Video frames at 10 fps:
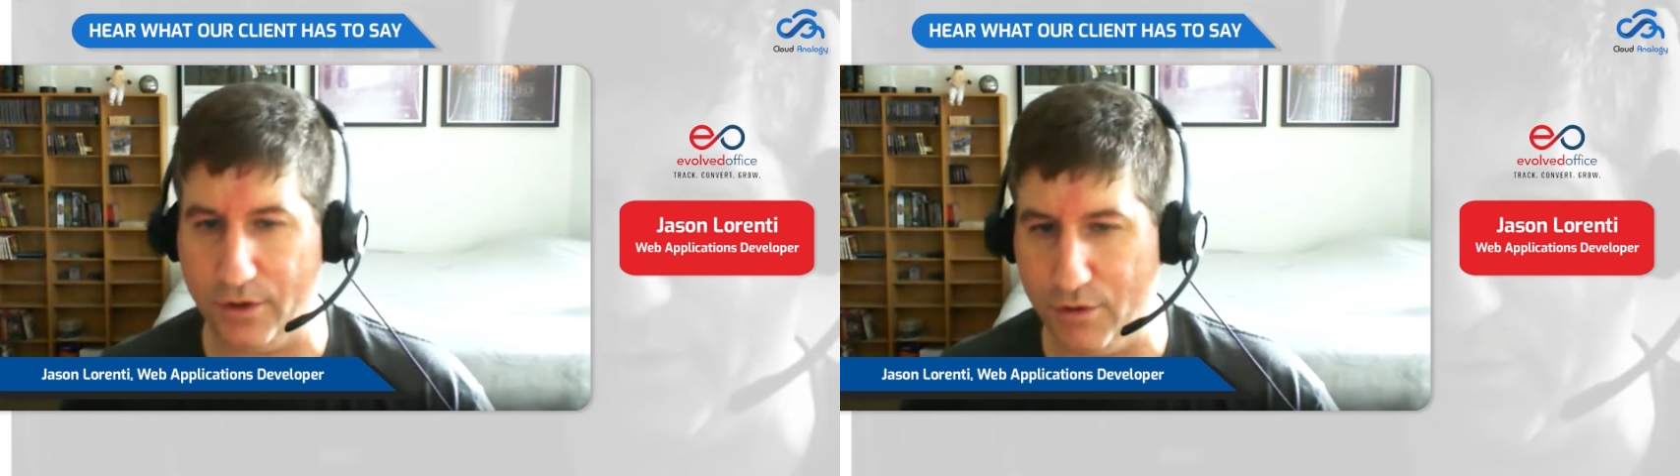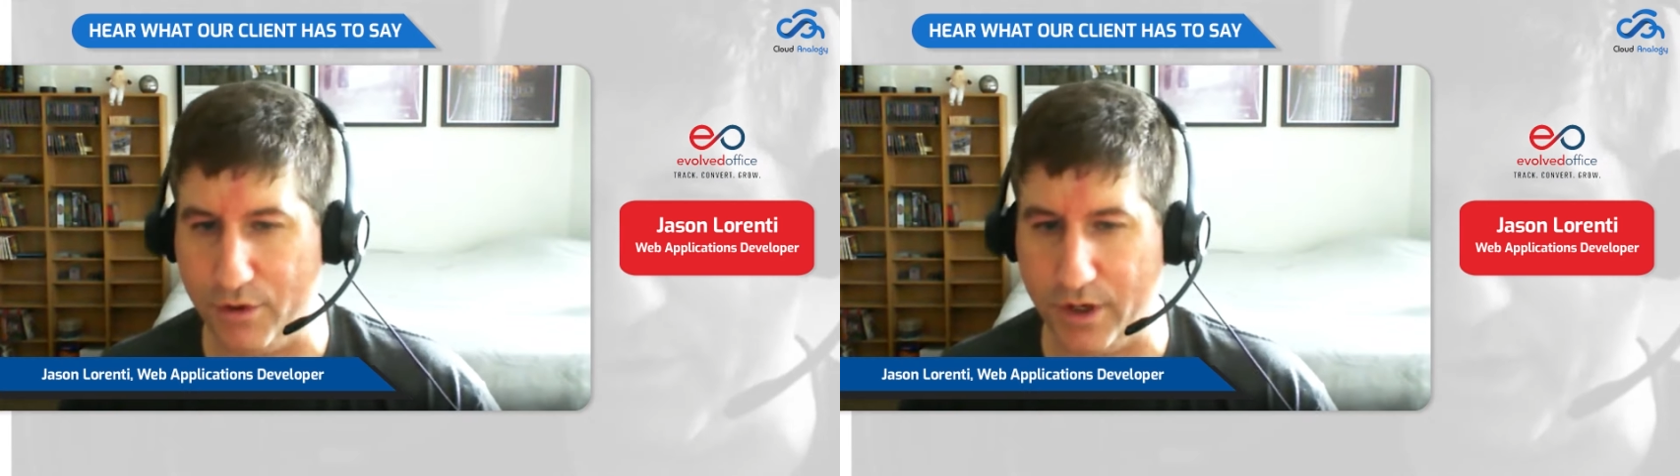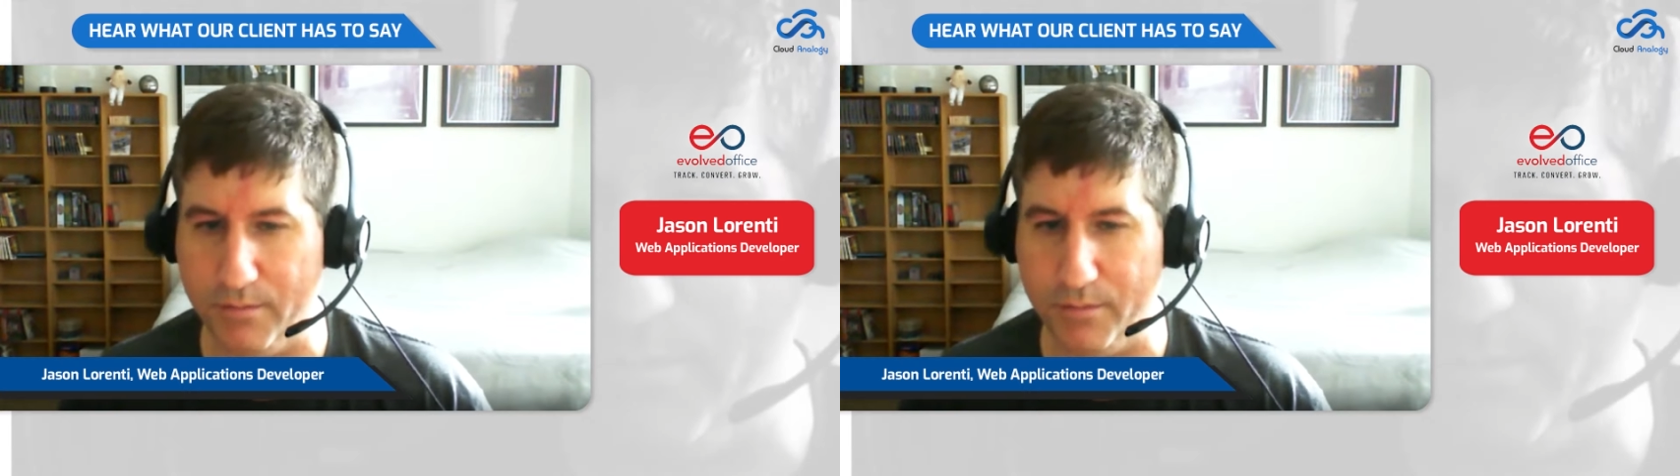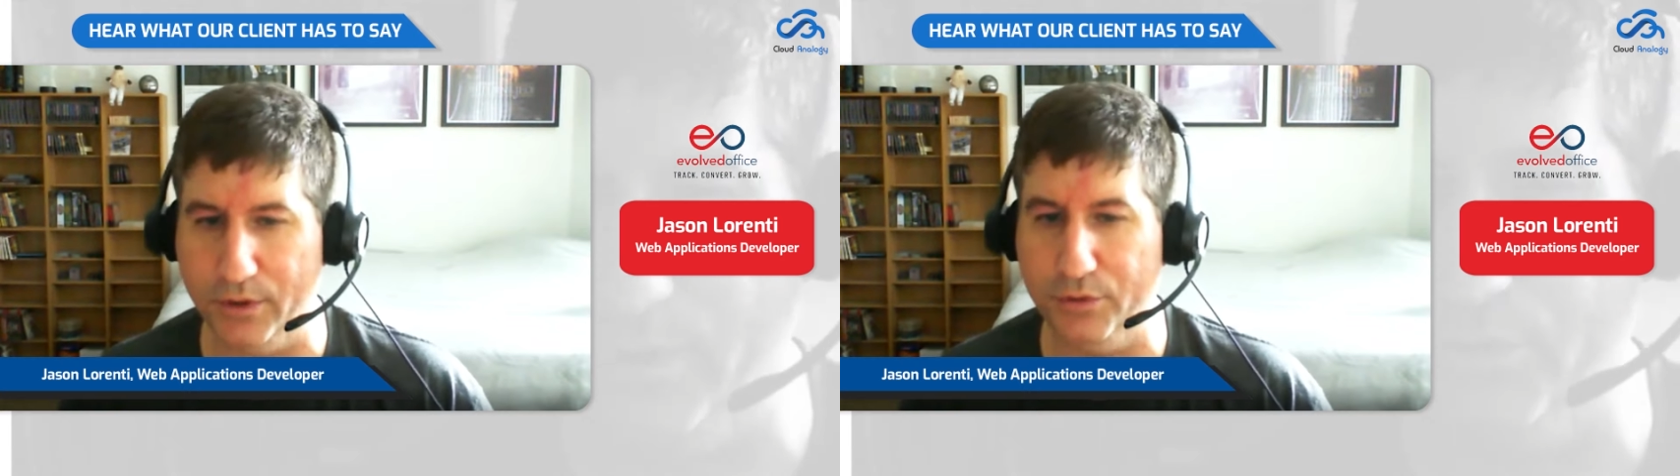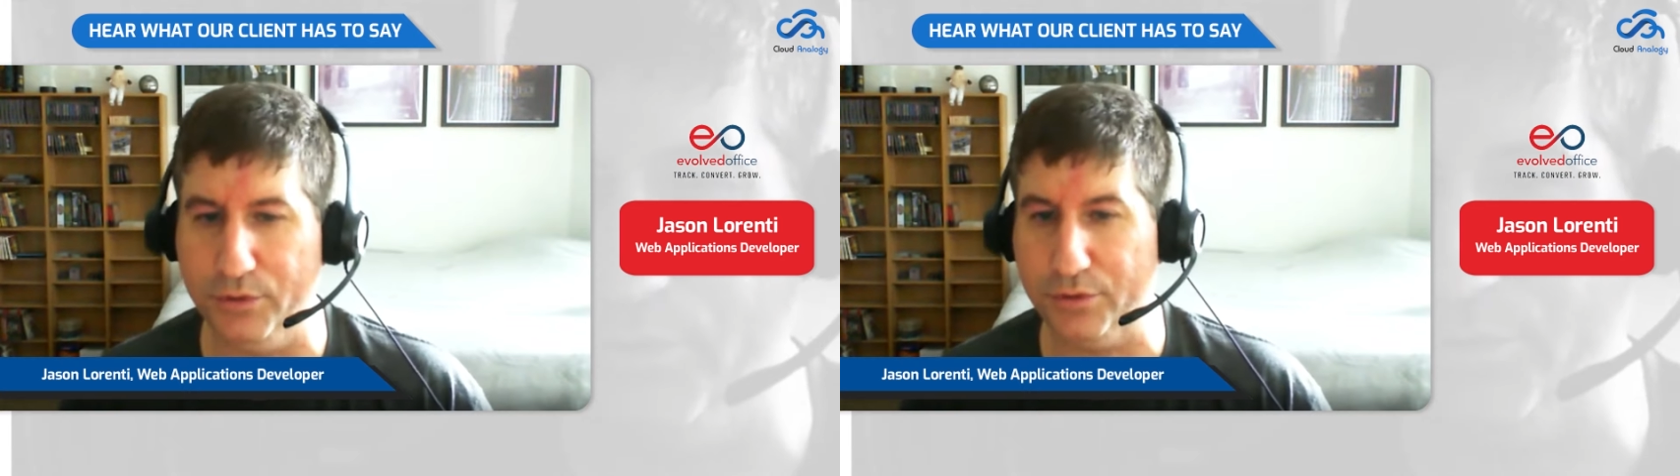You can
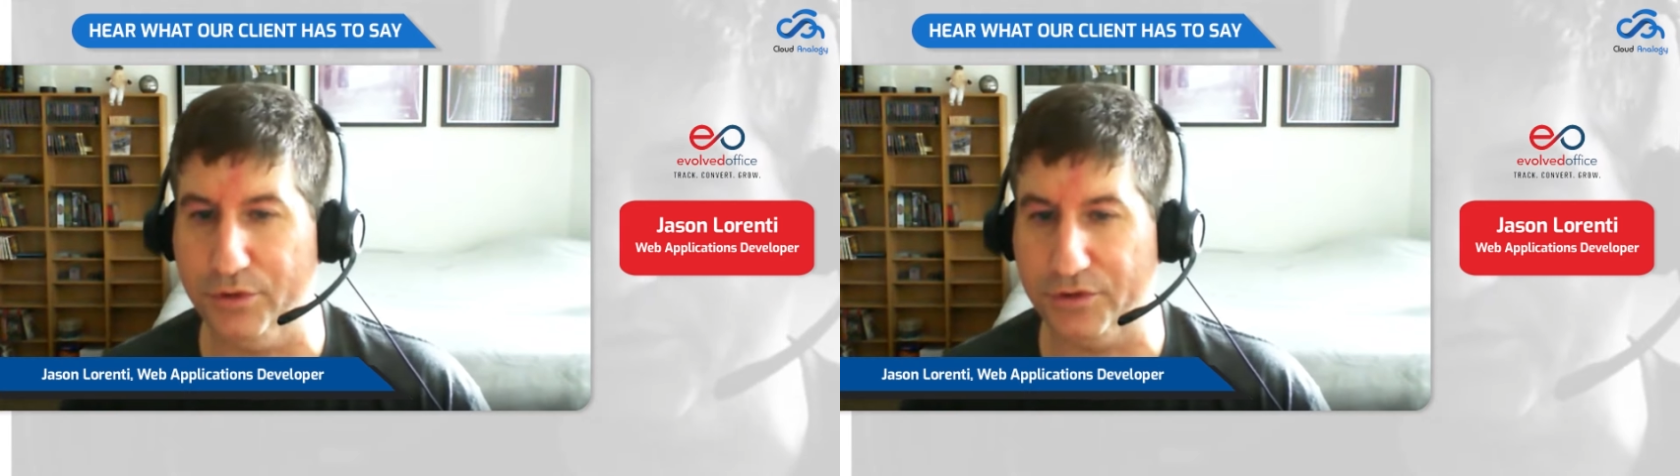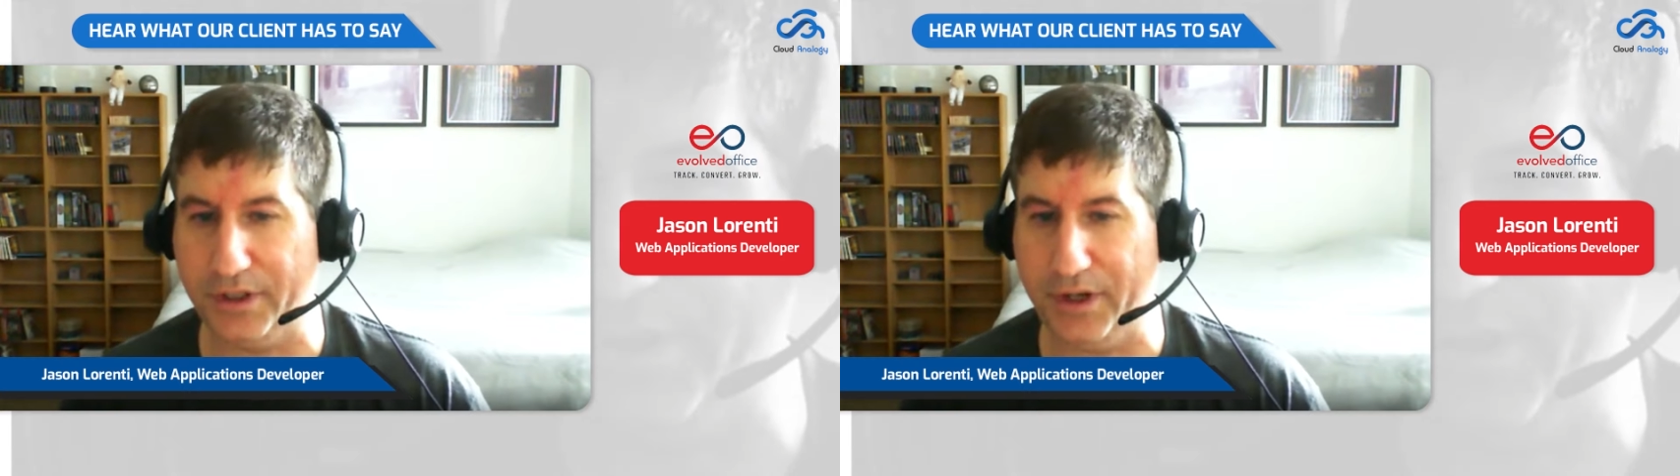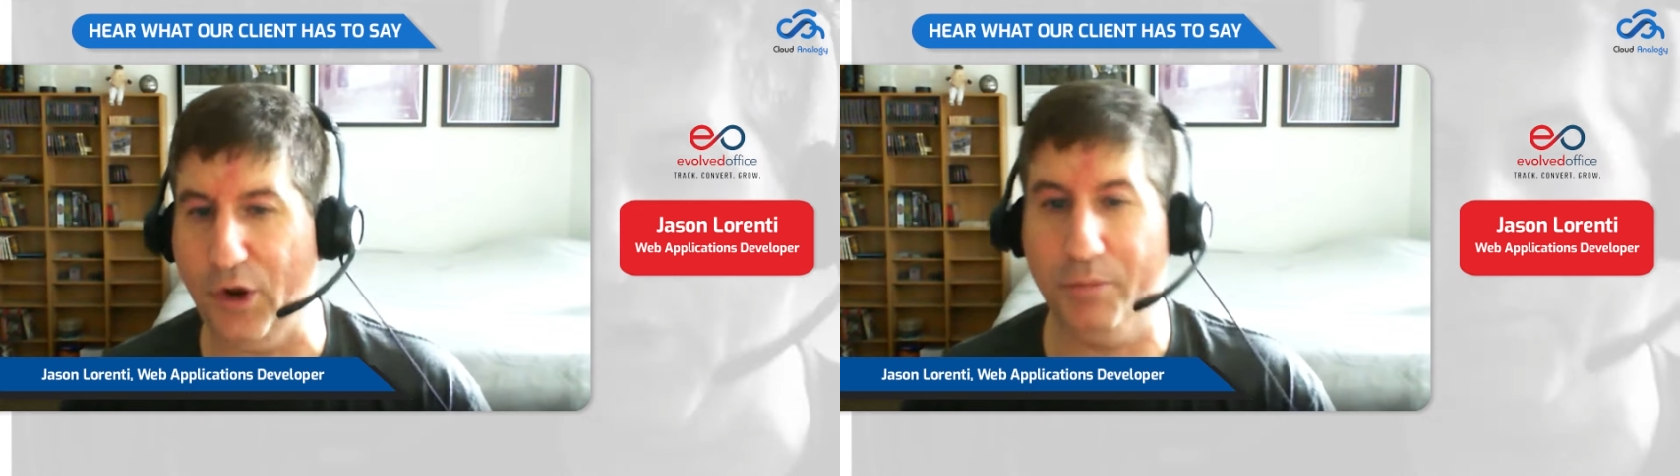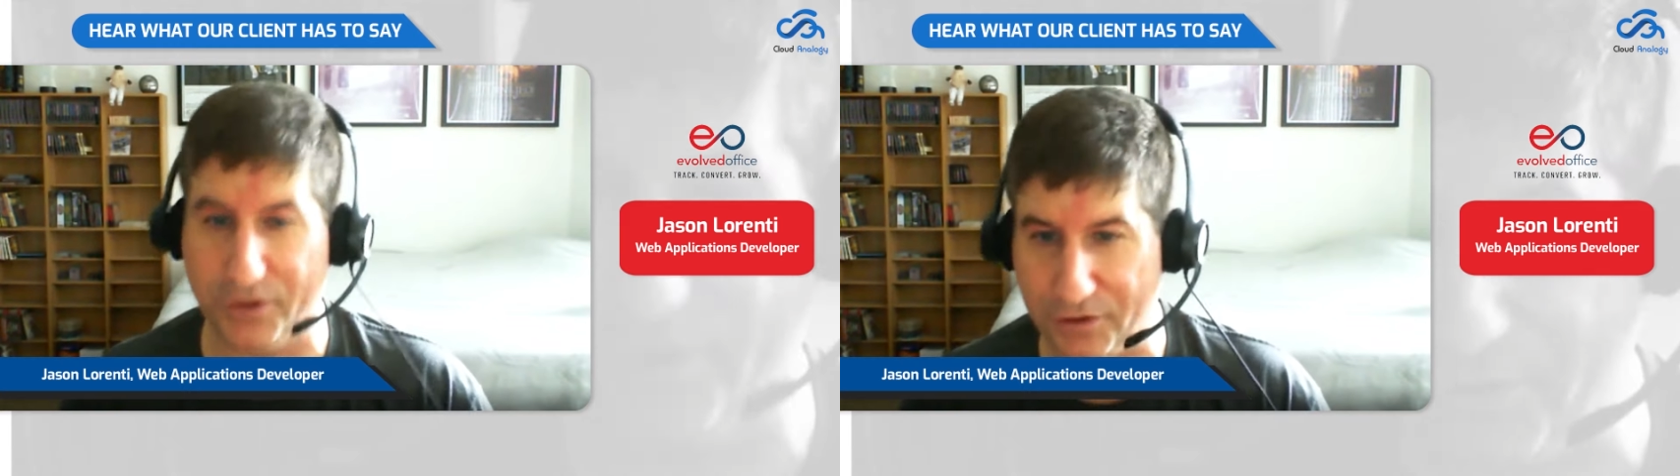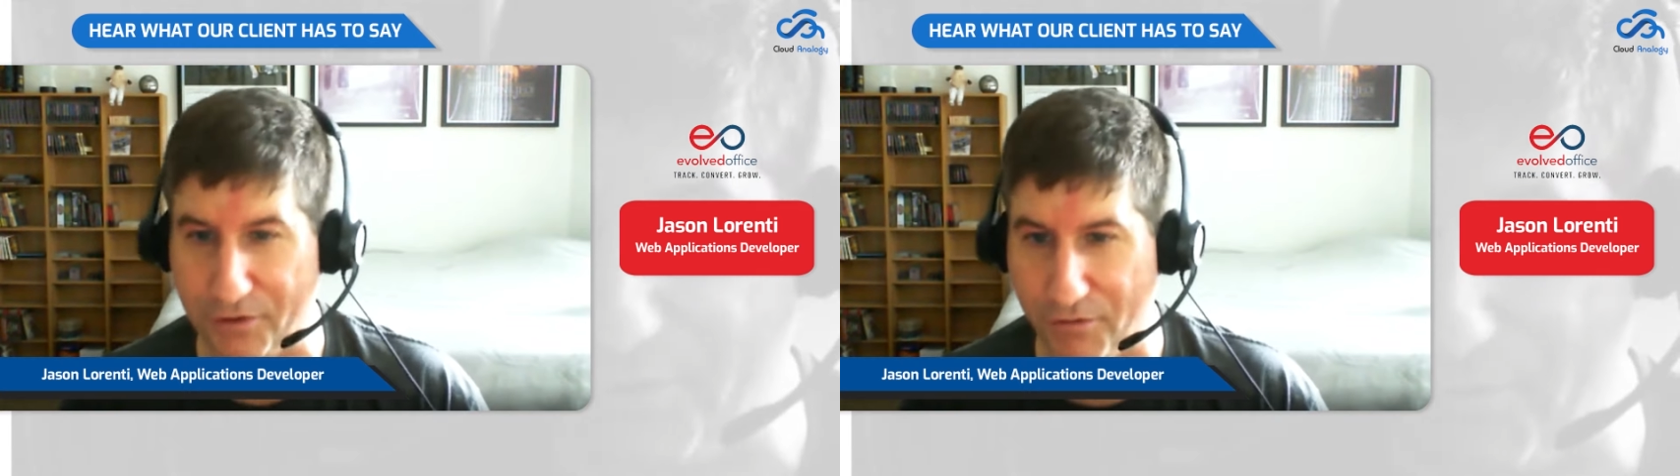build new tools to help
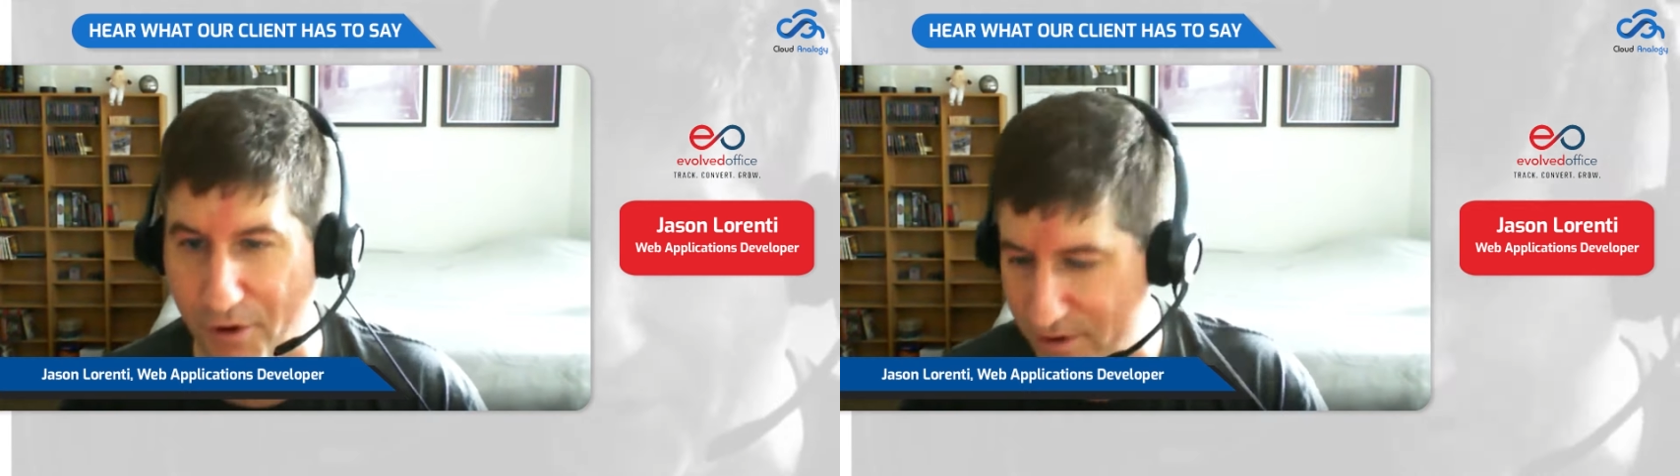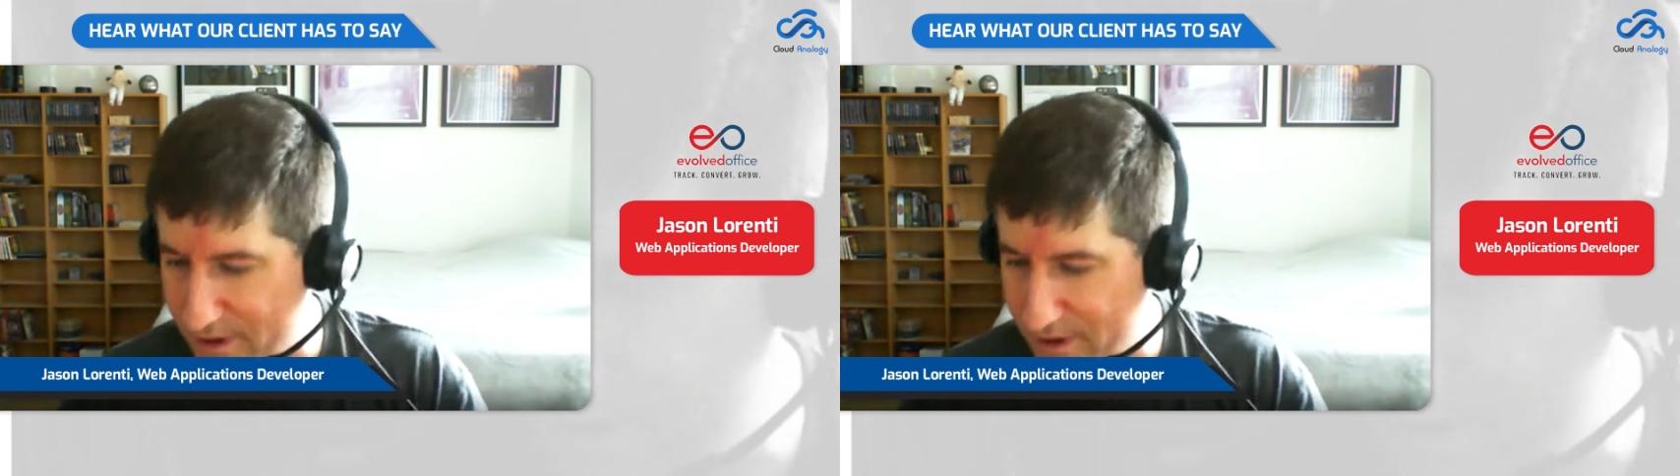us grow